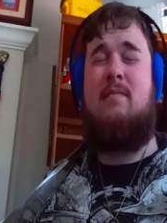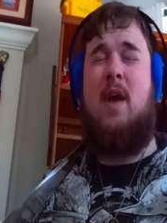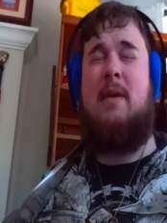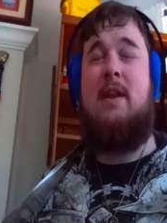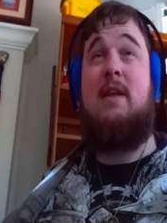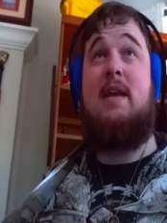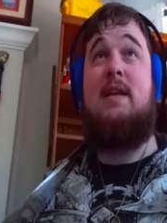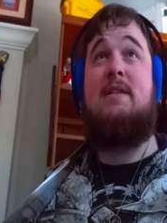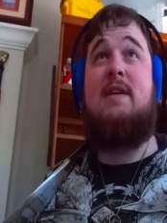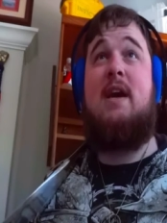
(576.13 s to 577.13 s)
I mean, that
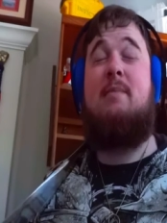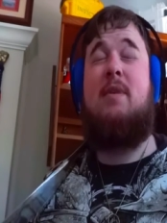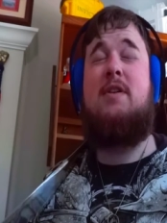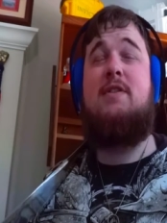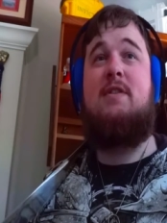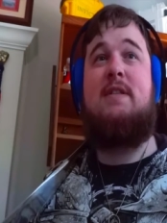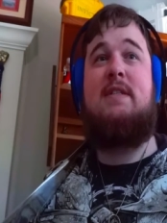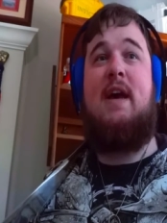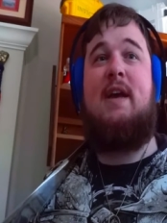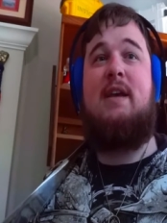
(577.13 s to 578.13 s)
is kind of personal to
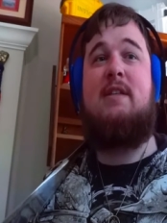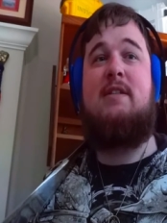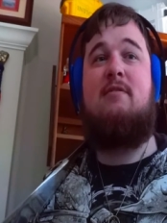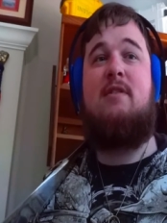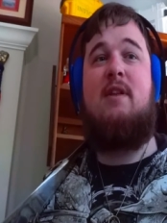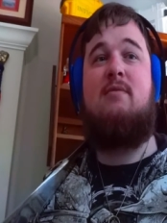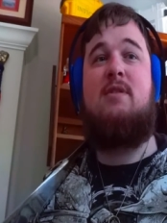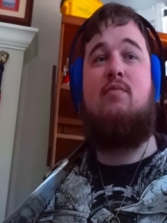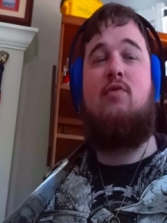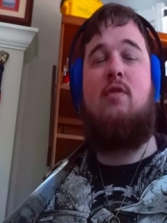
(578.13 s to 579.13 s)
Talion considering that it was
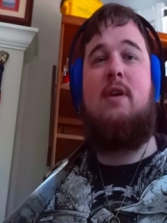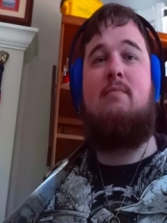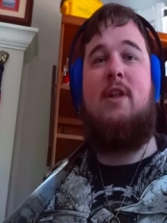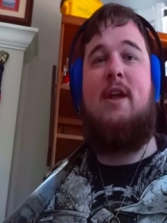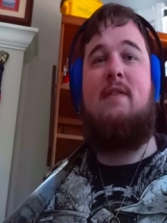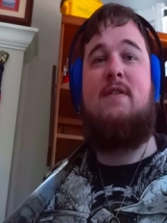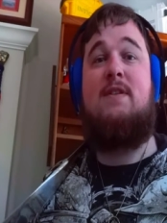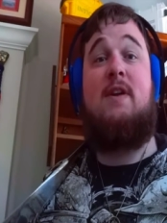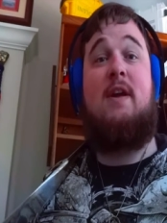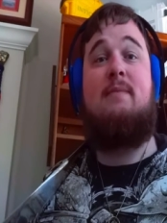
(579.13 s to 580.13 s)
the broken blade of
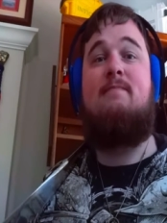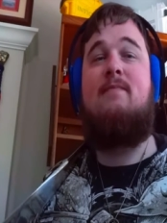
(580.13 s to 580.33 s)
his son.